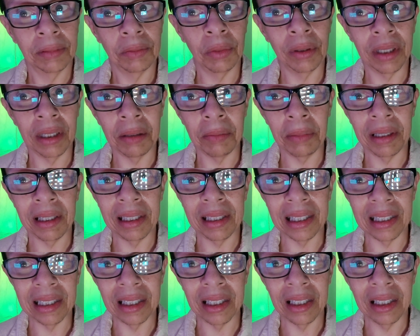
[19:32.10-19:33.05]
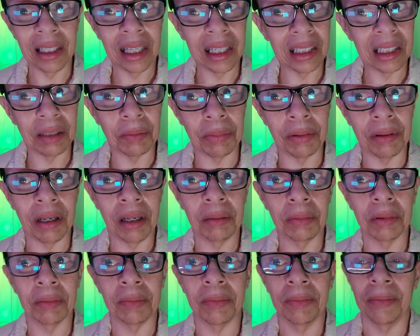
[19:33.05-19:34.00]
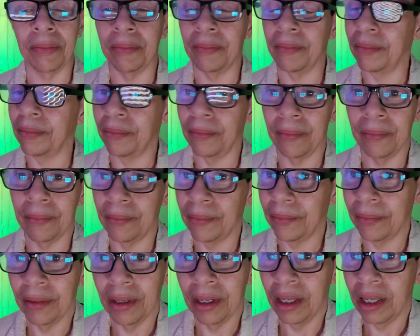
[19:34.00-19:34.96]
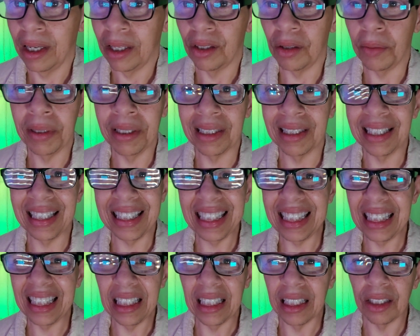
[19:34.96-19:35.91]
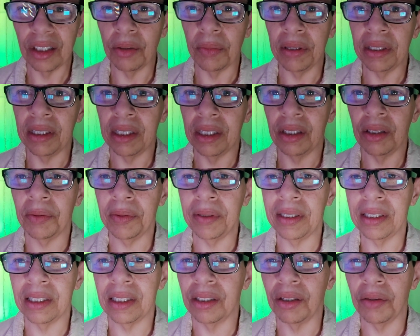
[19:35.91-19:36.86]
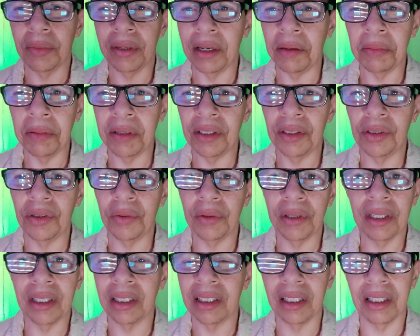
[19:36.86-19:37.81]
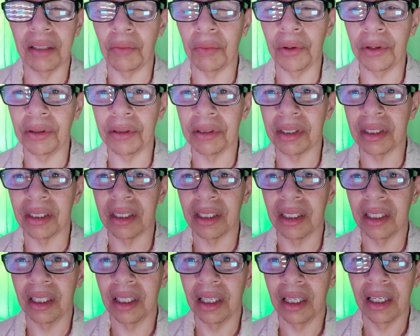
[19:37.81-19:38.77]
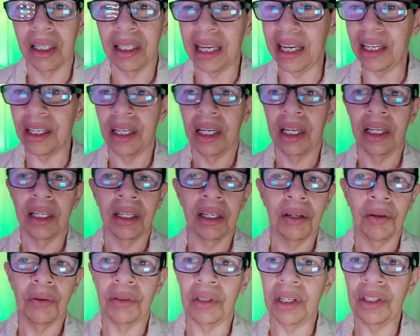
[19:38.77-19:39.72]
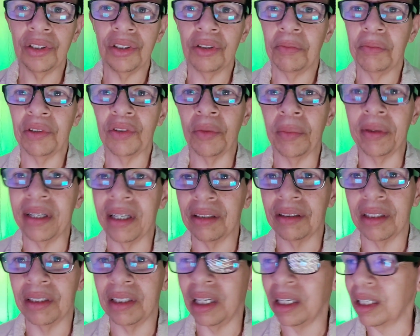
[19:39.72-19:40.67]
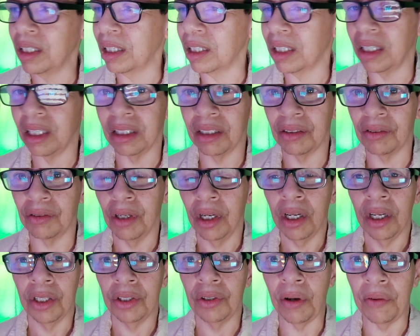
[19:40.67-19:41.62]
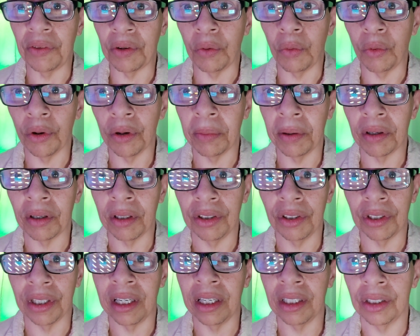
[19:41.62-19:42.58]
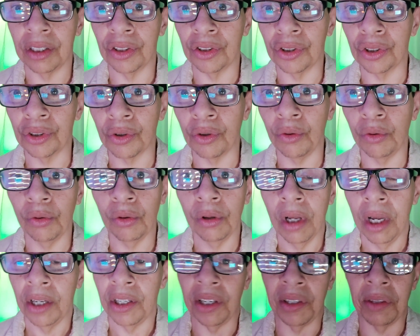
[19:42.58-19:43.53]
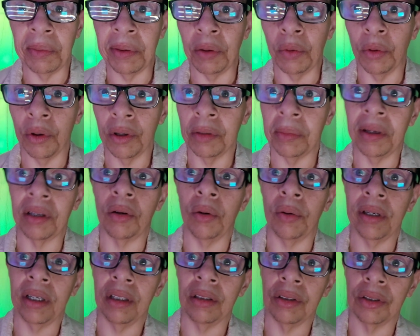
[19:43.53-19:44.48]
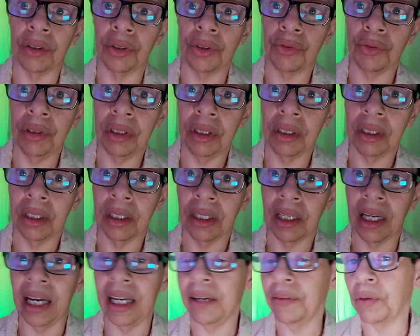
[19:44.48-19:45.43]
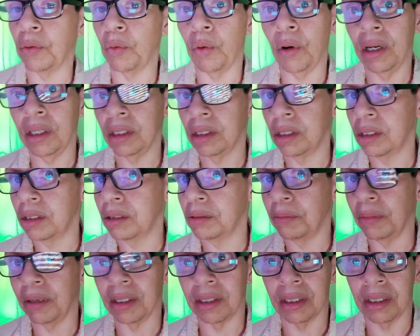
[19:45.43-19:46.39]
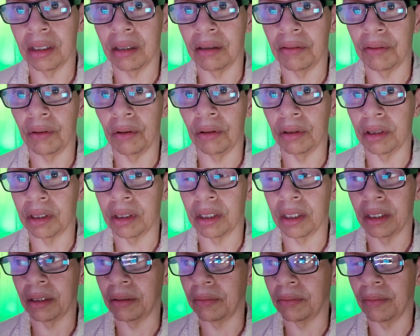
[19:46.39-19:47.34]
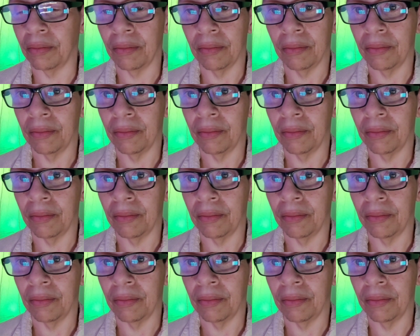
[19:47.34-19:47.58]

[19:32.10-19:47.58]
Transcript: Will anybody listen? That's the problem. Nobody's listening. Nobody. Everybody's doing the worst. Hey, there shouldn't be nobody out there taking a gun. And you have to worry about your kids in school. You have to be worried about going out in the street. I have to watch myself all the time.